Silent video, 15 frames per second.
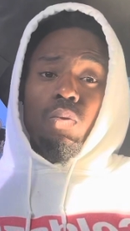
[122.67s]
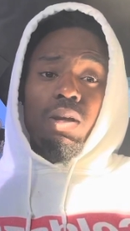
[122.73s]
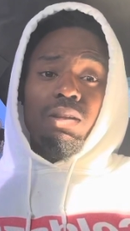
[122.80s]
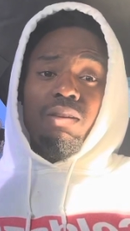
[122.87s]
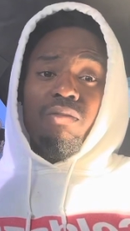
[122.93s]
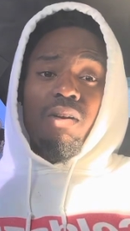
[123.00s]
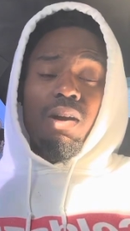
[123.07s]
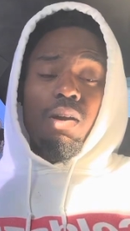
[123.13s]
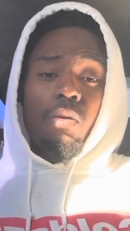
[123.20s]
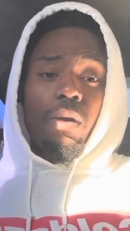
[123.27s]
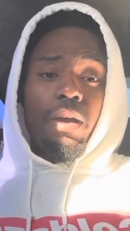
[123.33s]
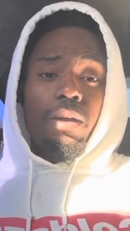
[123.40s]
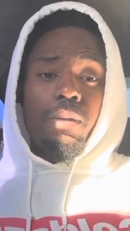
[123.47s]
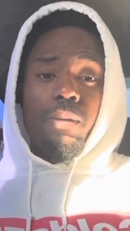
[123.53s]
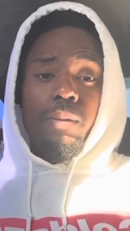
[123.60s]
run the fuck
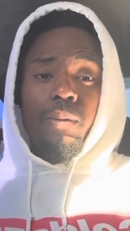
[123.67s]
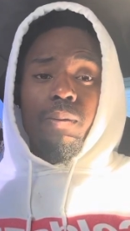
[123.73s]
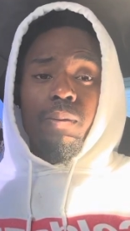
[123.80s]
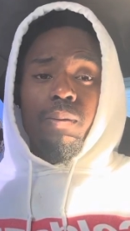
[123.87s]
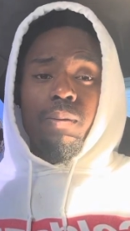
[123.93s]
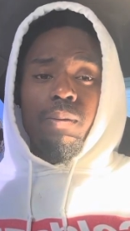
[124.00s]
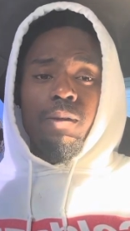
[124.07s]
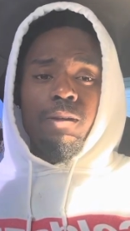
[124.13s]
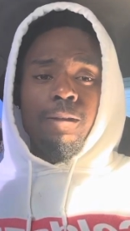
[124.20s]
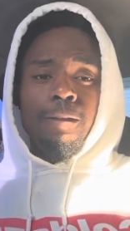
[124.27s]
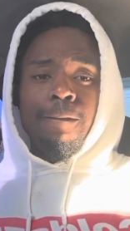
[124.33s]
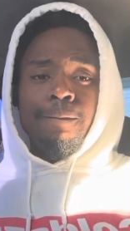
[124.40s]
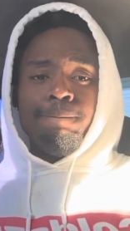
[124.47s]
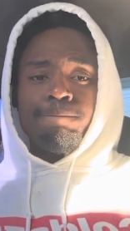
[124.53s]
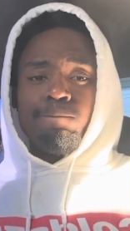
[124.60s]
away.
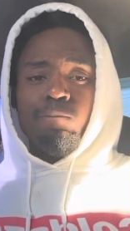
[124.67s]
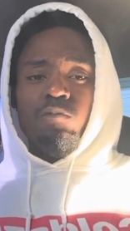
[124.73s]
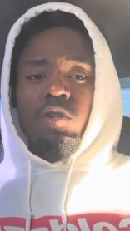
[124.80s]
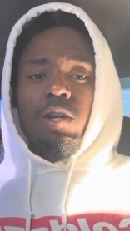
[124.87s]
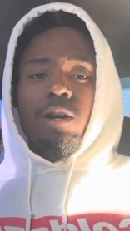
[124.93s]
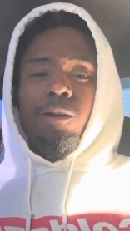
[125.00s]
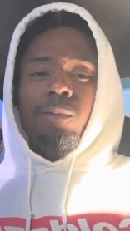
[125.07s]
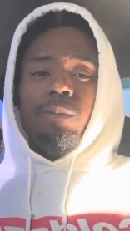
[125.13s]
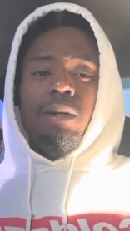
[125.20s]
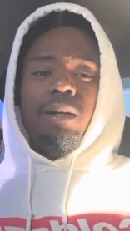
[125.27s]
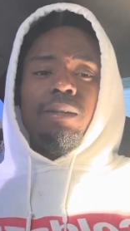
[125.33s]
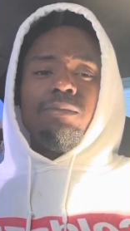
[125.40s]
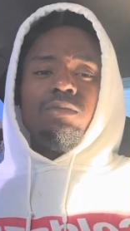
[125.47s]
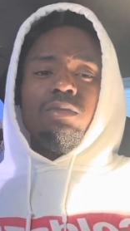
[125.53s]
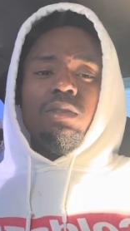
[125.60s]
You know,
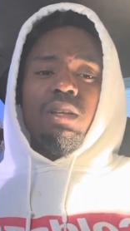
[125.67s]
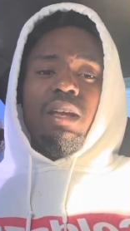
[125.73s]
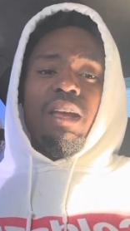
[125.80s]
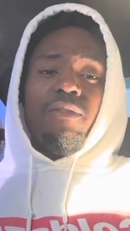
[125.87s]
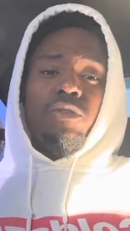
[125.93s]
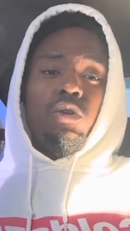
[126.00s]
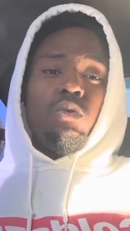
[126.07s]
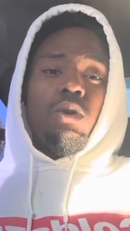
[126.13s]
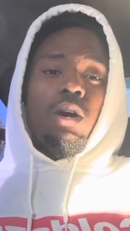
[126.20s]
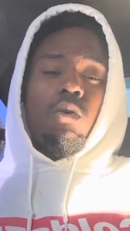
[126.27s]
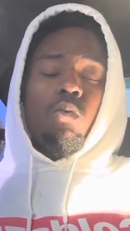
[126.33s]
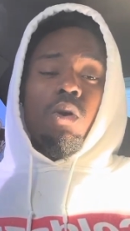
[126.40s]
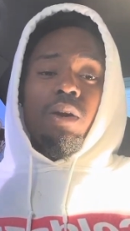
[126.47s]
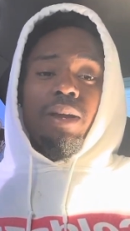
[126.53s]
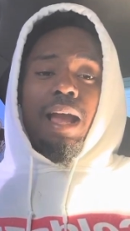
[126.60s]
but if you
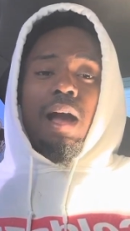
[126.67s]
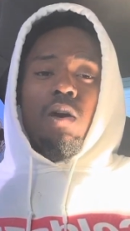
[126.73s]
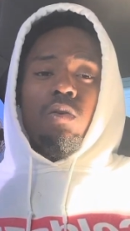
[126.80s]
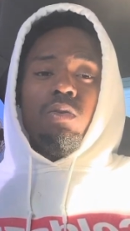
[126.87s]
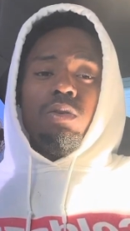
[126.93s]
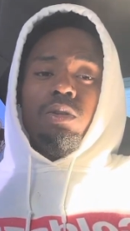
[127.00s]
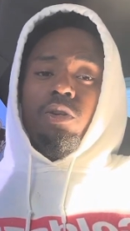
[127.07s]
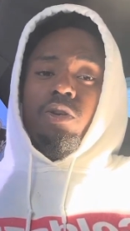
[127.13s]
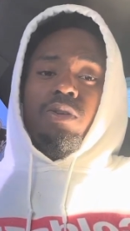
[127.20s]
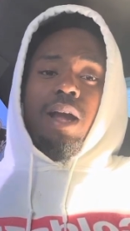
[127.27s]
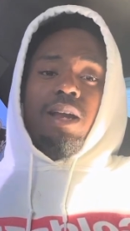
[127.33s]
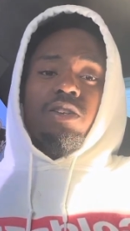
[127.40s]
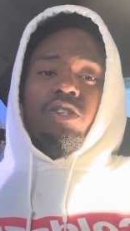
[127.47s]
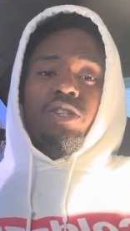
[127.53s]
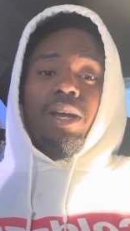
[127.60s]
don't work out, you're
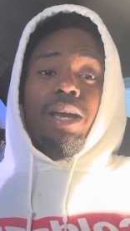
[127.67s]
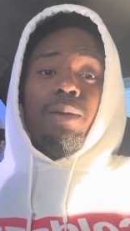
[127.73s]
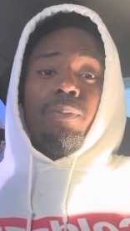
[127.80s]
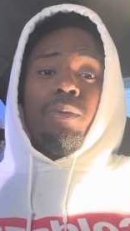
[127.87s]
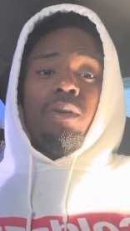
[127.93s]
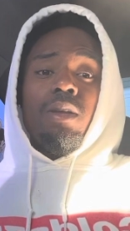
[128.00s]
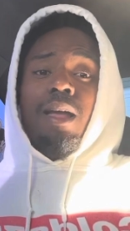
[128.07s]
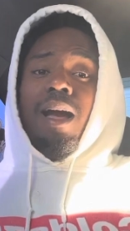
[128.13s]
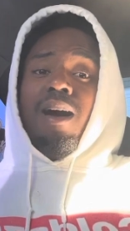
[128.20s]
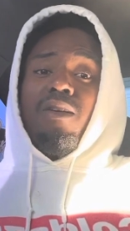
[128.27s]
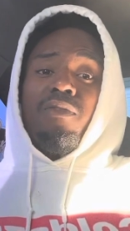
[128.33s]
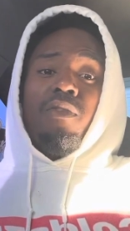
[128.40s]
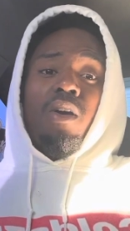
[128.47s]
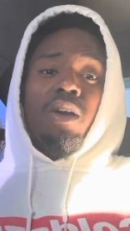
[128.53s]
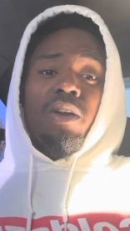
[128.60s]
not in shape, how
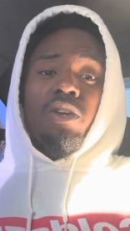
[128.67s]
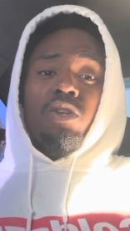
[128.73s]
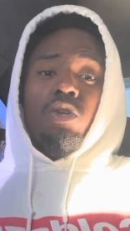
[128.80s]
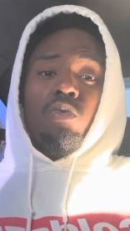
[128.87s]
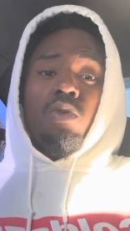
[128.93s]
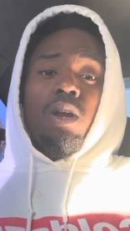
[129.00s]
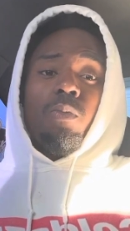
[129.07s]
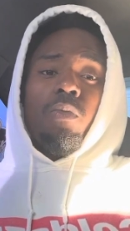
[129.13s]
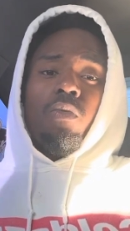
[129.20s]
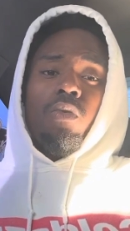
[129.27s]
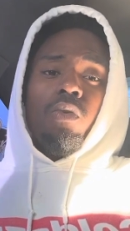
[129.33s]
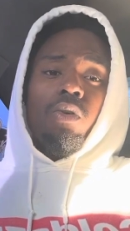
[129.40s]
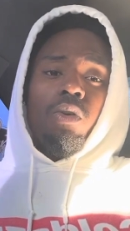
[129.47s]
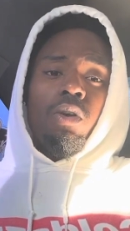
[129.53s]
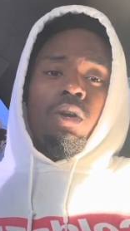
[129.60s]
far can you run
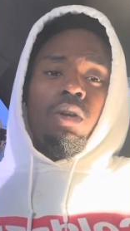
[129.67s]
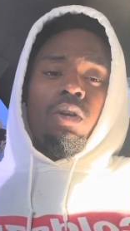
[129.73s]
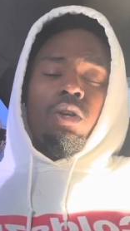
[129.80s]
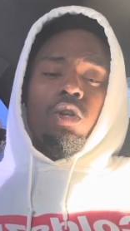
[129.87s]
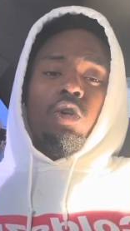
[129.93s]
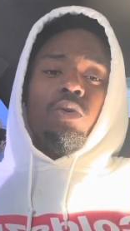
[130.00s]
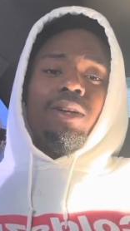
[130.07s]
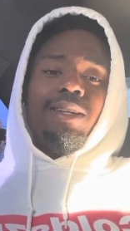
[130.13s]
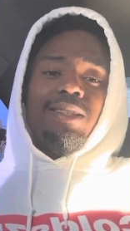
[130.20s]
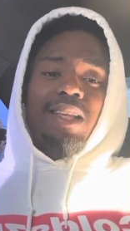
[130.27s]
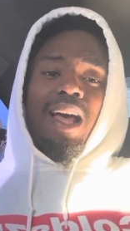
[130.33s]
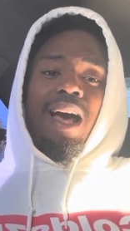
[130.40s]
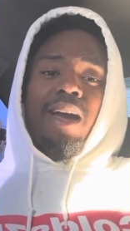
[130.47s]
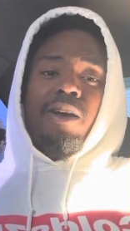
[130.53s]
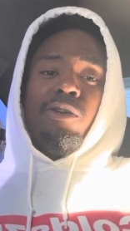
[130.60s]
before you get
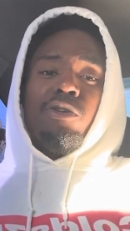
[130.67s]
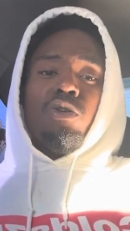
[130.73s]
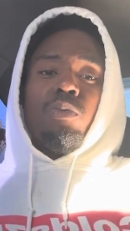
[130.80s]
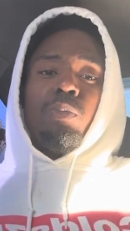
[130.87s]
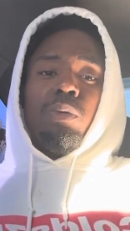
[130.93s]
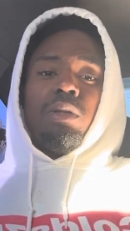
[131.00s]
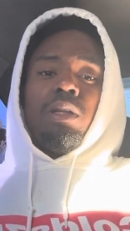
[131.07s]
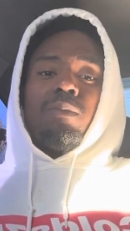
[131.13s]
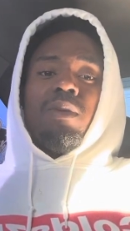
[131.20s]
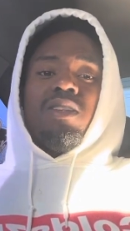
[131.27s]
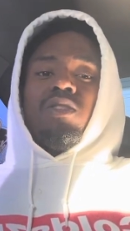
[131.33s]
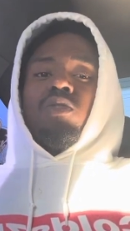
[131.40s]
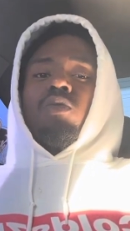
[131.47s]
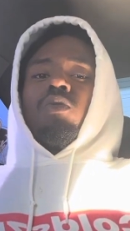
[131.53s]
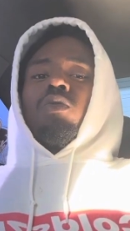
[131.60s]
tired or you pull a
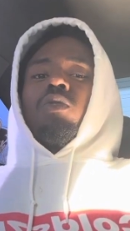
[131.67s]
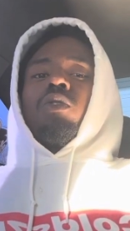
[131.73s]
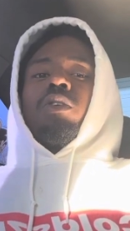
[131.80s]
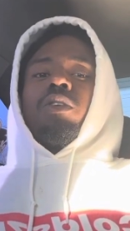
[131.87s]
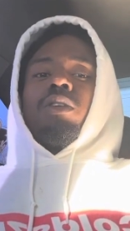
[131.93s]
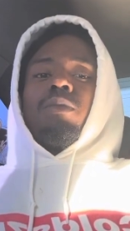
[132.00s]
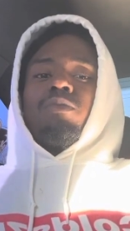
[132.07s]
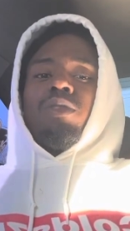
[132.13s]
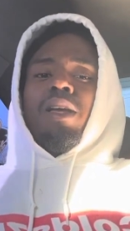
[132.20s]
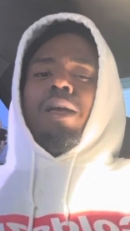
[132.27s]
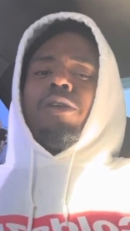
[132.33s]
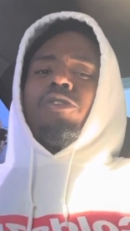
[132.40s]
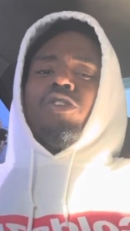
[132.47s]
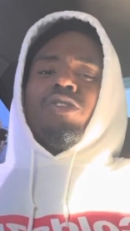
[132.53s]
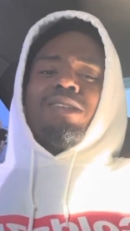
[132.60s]
muscle or, you know what I'm
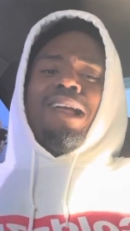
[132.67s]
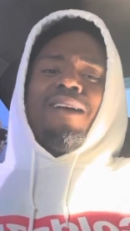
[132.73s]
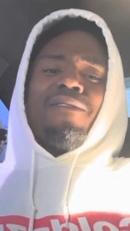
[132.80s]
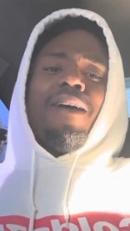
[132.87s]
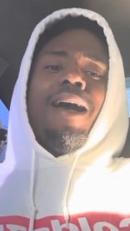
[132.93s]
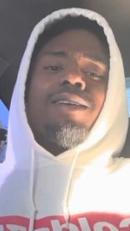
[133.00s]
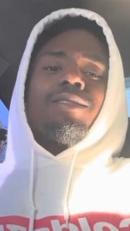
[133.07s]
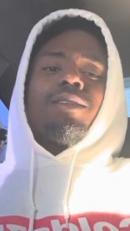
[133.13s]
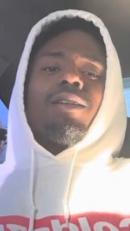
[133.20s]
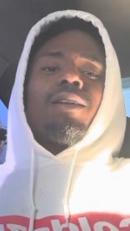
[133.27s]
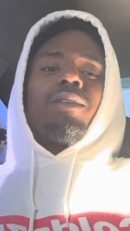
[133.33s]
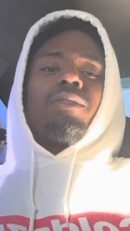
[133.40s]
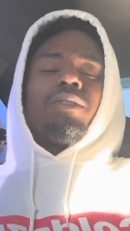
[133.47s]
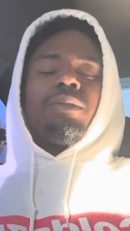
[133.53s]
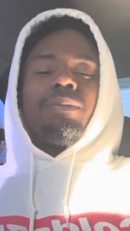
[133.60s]
saying, you're just not fast enough?